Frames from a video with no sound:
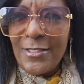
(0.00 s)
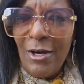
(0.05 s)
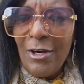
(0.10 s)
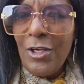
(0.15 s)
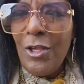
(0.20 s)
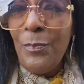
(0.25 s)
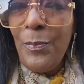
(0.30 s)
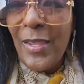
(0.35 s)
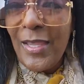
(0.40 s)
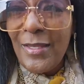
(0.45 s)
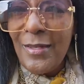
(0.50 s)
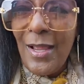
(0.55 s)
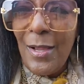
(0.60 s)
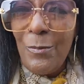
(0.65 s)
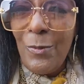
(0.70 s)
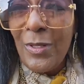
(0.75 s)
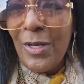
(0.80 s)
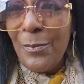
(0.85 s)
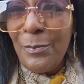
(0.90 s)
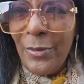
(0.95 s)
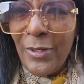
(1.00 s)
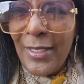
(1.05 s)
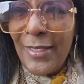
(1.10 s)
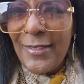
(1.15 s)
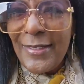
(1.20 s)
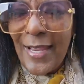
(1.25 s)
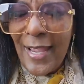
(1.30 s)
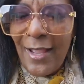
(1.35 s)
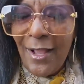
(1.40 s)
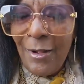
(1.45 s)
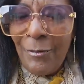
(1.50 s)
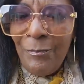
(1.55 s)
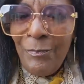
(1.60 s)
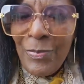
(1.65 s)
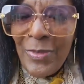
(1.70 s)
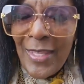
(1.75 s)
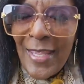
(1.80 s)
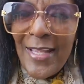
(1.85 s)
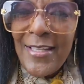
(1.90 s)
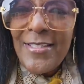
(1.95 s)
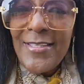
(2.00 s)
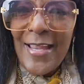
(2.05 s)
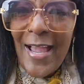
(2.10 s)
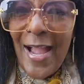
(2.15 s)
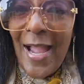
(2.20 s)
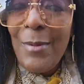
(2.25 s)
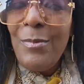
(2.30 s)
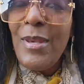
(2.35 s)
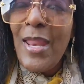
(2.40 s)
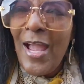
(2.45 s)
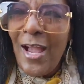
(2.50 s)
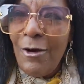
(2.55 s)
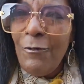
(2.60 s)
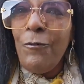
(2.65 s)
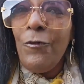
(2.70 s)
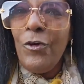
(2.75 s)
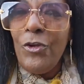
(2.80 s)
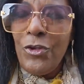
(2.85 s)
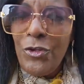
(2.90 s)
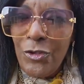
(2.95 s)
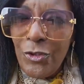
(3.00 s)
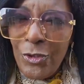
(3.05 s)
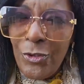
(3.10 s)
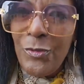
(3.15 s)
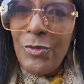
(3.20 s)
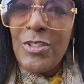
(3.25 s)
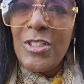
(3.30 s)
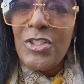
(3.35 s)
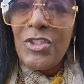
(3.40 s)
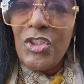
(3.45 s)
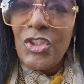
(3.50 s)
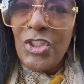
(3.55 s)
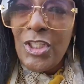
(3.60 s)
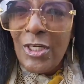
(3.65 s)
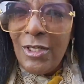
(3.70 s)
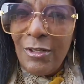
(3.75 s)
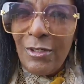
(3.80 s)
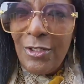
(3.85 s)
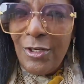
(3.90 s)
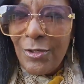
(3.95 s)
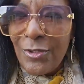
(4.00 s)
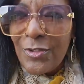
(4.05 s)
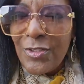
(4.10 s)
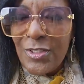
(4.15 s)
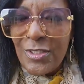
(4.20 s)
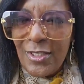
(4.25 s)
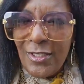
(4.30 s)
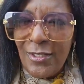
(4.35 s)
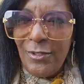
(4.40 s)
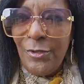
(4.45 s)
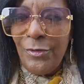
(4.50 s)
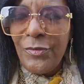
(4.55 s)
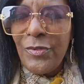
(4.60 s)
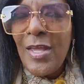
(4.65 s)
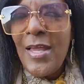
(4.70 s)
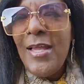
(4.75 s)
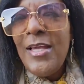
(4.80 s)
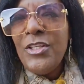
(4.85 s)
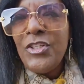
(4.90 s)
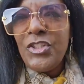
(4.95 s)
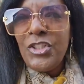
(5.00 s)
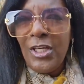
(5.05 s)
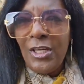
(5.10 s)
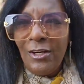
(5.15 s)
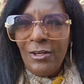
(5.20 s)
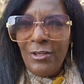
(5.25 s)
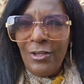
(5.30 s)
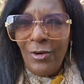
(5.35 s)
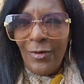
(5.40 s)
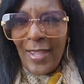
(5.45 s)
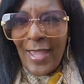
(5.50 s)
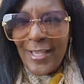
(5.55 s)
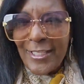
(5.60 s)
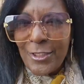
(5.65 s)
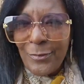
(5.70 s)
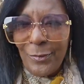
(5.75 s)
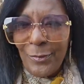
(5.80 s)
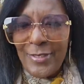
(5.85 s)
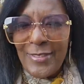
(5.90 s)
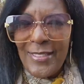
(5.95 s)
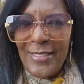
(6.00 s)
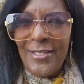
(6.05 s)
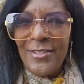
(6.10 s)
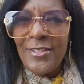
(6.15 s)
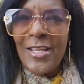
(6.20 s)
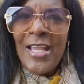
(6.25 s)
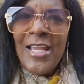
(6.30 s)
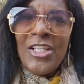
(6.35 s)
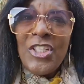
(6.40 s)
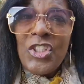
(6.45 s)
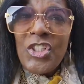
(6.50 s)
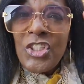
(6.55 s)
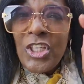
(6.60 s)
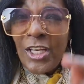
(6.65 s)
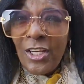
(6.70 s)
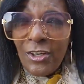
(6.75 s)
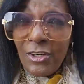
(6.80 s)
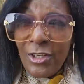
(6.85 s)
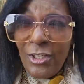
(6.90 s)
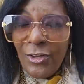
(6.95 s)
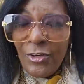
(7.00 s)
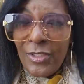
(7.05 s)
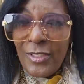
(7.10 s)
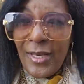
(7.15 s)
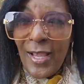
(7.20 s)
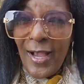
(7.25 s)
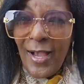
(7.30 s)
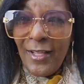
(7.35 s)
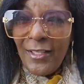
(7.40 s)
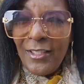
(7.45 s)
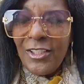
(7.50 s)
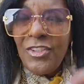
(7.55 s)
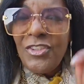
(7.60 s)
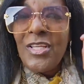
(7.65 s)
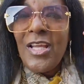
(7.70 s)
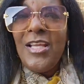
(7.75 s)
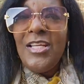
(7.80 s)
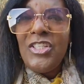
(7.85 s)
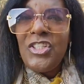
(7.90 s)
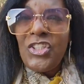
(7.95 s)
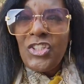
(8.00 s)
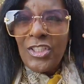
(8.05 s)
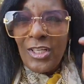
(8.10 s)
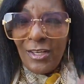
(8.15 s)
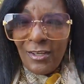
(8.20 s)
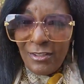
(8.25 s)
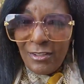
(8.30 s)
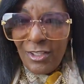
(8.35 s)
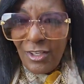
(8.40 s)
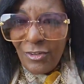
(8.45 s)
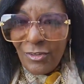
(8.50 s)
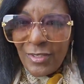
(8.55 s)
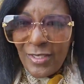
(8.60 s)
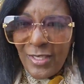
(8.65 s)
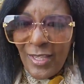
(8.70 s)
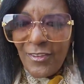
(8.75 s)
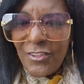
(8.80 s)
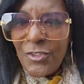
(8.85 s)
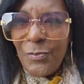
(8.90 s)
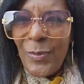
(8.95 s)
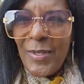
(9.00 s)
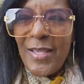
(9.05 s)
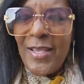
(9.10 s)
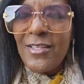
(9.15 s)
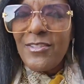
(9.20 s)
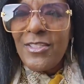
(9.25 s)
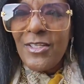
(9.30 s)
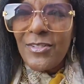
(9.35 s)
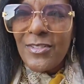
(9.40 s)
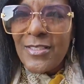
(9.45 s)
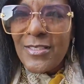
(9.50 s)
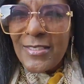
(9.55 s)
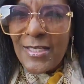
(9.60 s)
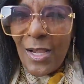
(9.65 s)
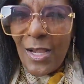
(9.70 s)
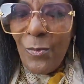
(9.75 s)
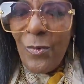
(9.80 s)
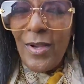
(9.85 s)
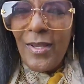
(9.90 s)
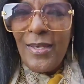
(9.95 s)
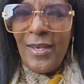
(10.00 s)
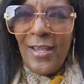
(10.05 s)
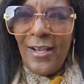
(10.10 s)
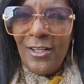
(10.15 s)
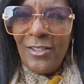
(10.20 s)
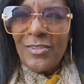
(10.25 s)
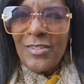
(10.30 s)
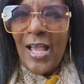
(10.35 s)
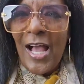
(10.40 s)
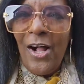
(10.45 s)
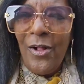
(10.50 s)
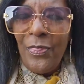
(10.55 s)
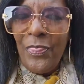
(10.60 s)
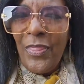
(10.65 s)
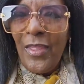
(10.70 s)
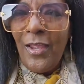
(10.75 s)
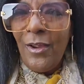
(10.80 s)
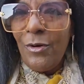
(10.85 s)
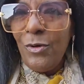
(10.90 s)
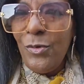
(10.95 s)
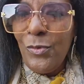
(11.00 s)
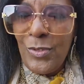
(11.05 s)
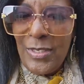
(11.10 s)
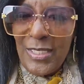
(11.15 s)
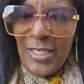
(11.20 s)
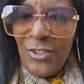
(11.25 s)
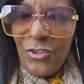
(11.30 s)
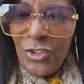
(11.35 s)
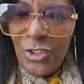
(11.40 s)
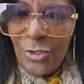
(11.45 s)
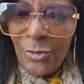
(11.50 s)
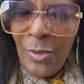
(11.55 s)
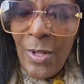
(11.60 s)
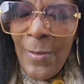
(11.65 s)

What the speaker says: Are you picking up what I'm putting down? It's time now for you to share your skills, share your expertise, share your knowledge, share your gifts, because there's someone else out there who needs you.